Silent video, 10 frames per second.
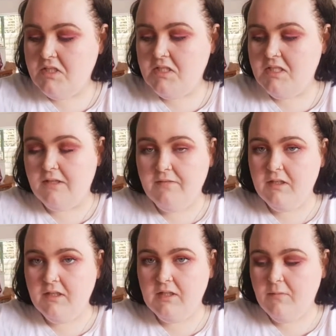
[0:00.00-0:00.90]

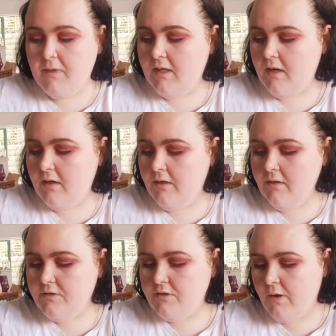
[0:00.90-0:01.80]
definitely not my color,
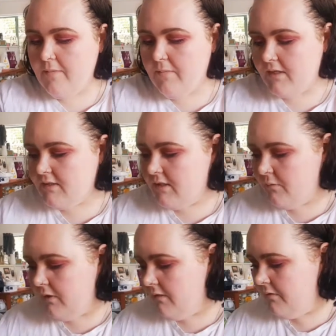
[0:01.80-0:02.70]
so I mix it
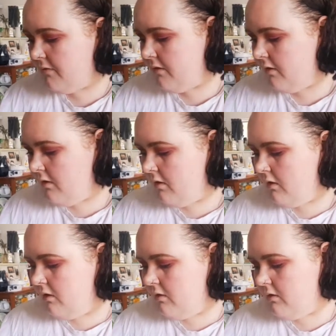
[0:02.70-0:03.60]
with
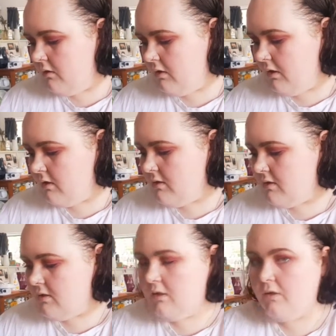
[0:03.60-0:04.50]

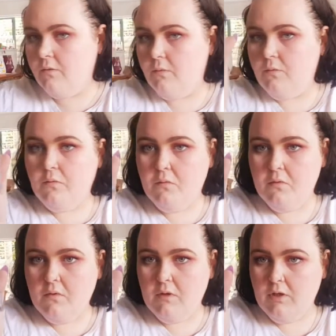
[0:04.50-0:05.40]
this,
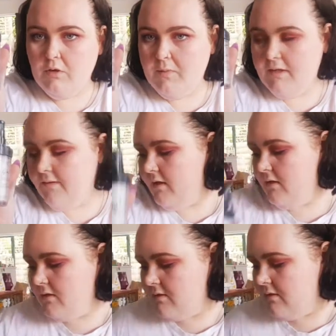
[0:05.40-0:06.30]
a little bit of
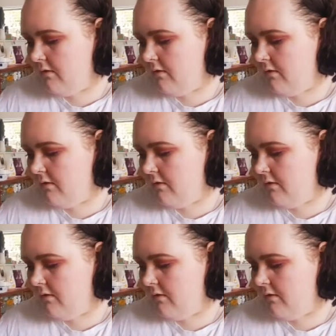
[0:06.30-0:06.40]
this,